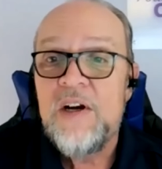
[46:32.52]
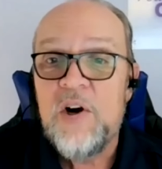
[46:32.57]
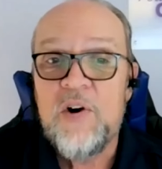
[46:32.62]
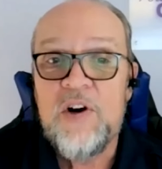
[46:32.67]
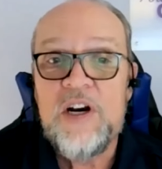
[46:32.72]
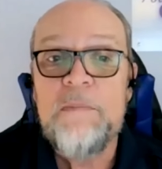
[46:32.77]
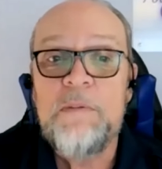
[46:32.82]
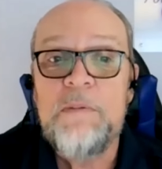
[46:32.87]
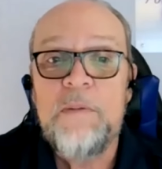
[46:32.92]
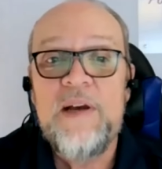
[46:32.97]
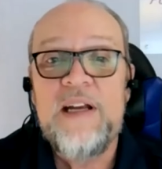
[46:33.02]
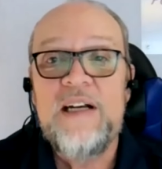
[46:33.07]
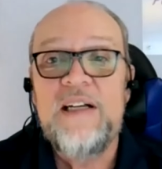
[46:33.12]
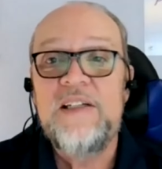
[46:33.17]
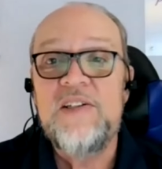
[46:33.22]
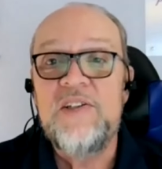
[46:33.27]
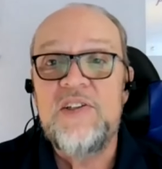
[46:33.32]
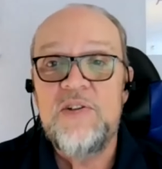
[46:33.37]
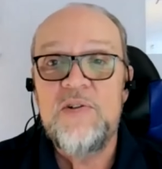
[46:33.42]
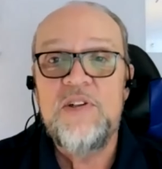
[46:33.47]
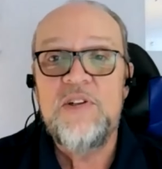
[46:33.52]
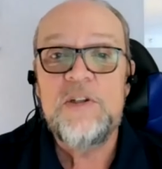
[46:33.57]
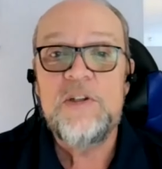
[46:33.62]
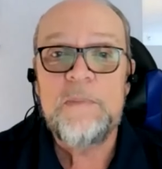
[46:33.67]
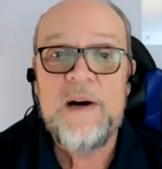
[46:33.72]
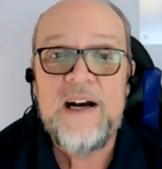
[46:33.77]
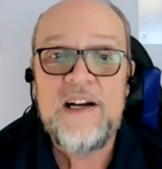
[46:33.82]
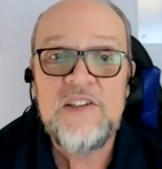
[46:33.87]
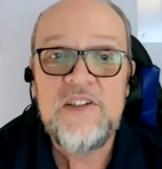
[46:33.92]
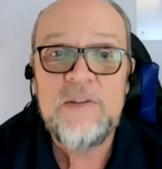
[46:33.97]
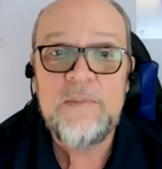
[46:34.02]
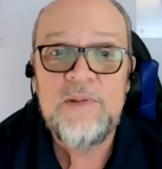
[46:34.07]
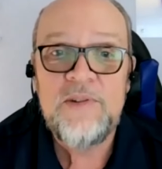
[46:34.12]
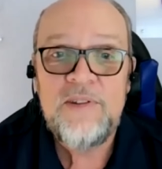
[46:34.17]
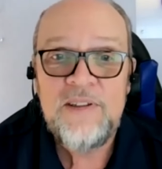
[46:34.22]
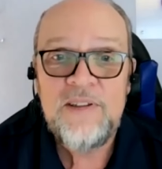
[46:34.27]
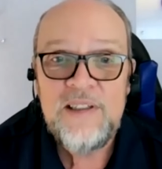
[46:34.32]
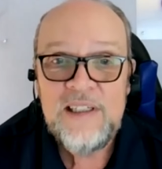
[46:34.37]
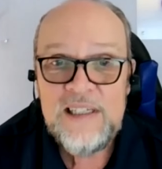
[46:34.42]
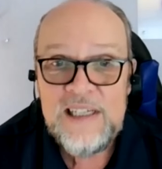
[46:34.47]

or implement it as soon as possible,